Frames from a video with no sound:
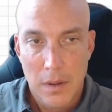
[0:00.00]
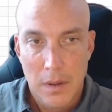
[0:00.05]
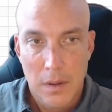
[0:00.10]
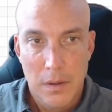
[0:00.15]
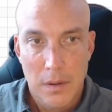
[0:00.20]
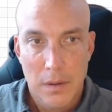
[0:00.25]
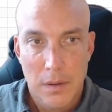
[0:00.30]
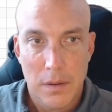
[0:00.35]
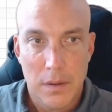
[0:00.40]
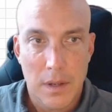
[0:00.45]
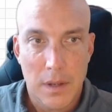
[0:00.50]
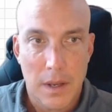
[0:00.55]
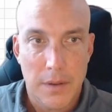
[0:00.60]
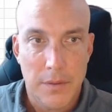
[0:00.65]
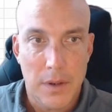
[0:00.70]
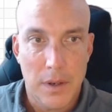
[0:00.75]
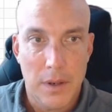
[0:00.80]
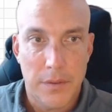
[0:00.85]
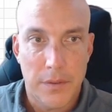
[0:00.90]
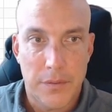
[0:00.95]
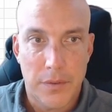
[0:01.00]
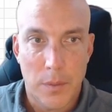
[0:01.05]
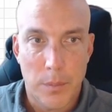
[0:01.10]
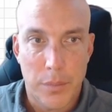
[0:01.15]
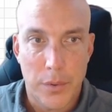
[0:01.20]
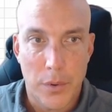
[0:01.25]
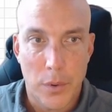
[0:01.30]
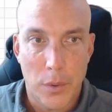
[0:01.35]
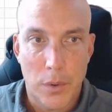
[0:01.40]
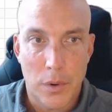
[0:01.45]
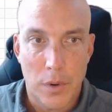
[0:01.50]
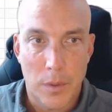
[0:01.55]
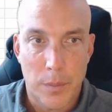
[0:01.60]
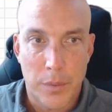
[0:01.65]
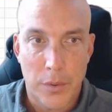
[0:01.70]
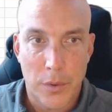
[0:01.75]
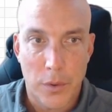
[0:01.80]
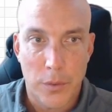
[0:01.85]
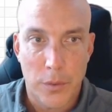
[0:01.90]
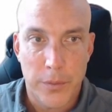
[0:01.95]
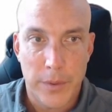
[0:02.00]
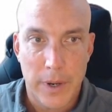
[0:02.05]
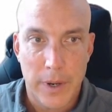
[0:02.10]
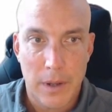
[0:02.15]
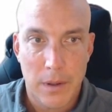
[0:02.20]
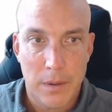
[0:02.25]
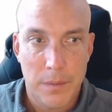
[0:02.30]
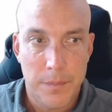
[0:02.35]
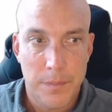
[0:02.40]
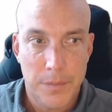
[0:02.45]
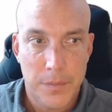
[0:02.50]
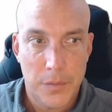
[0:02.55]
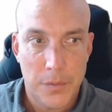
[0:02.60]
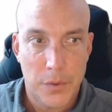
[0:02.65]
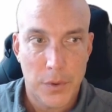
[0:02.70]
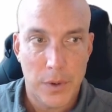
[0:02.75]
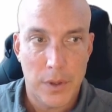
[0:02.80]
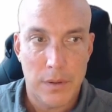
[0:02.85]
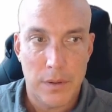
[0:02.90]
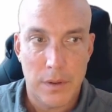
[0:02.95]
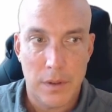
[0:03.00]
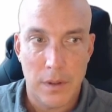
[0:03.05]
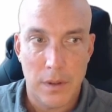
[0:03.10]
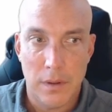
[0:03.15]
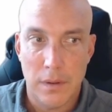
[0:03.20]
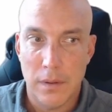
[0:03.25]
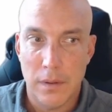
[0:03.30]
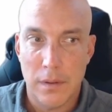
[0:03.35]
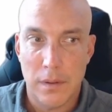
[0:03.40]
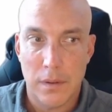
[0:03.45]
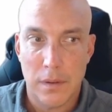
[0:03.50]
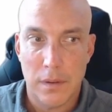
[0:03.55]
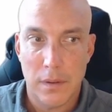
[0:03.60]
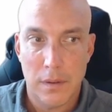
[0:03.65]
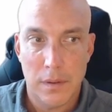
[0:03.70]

just have a different broker profile, for instance,